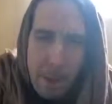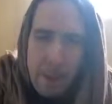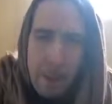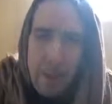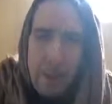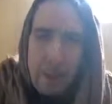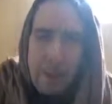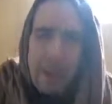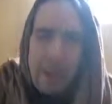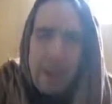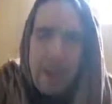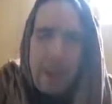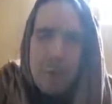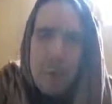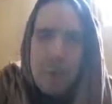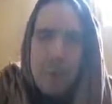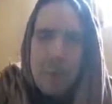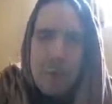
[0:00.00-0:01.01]
and
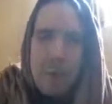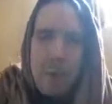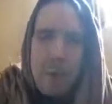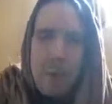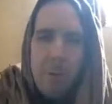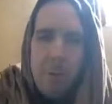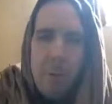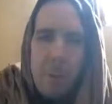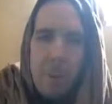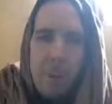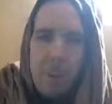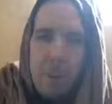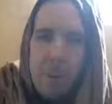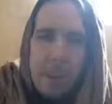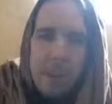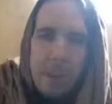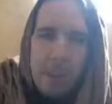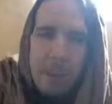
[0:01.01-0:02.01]
engage oneself
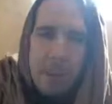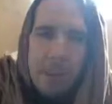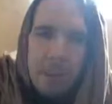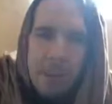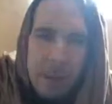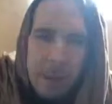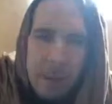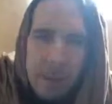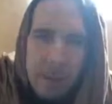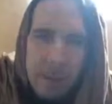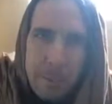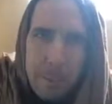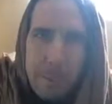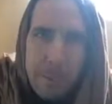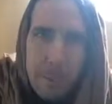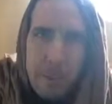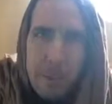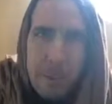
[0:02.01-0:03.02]
completely in the
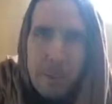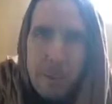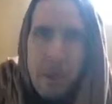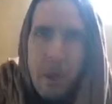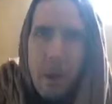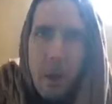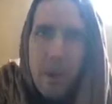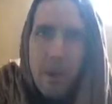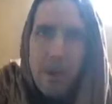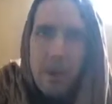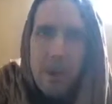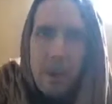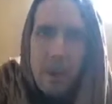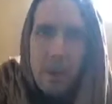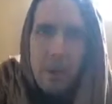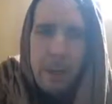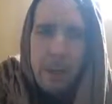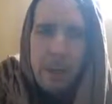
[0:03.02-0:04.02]
business of
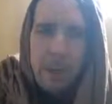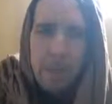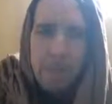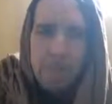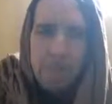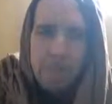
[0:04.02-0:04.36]
hearing